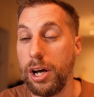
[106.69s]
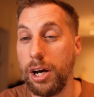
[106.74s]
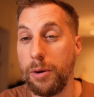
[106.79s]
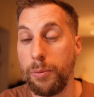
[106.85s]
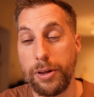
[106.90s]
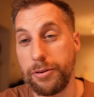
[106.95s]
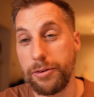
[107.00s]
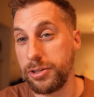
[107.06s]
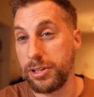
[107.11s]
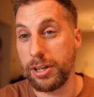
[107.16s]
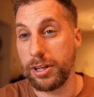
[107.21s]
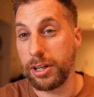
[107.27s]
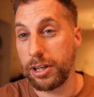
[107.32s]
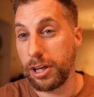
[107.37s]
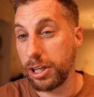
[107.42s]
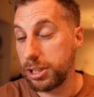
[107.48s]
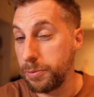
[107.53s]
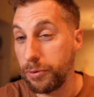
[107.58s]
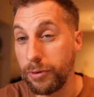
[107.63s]
whether it's a
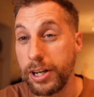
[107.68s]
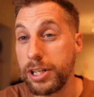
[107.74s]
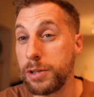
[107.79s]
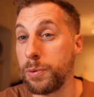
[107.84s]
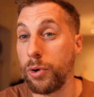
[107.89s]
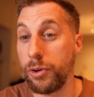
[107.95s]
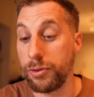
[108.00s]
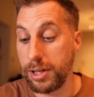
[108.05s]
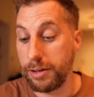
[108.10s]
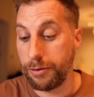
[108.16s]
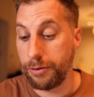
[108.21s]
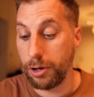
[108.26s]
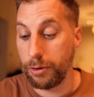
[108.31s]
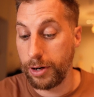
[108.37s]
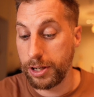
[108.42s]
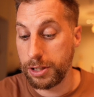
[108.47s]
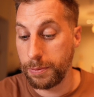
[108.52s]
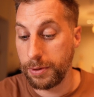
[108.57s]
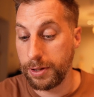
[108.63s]
custom arrangement or a
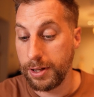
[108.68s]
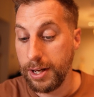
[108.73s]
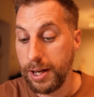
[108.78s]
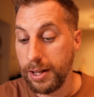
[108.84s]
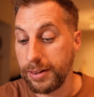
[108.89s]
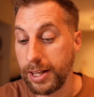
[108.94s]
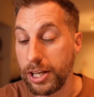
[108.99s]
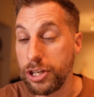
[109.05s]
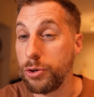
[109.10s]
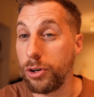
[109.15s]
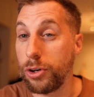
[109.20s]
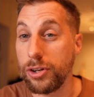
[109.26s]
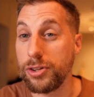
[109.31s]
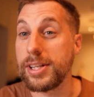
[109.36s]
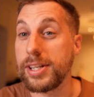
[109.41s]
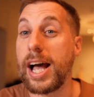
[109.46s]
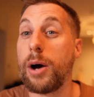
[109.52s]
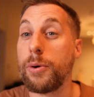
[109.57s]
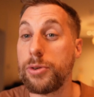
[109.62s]
default arrangement, that you
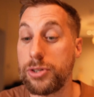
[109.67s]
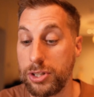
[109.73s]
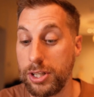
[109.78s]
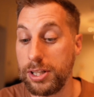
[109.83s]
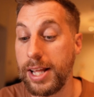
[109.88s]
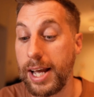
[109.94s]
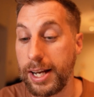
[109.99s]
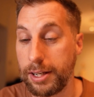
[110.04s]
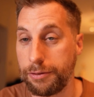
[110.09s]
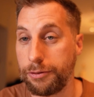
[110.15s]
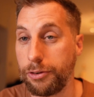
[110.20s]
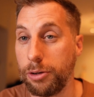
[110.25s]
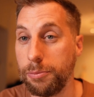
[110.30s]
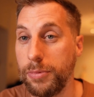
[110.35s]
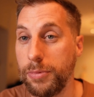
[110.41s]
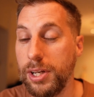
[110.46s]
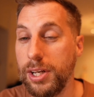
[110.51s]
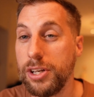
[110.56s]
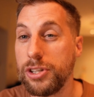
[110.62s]
can now select
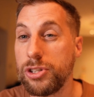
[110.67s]
from.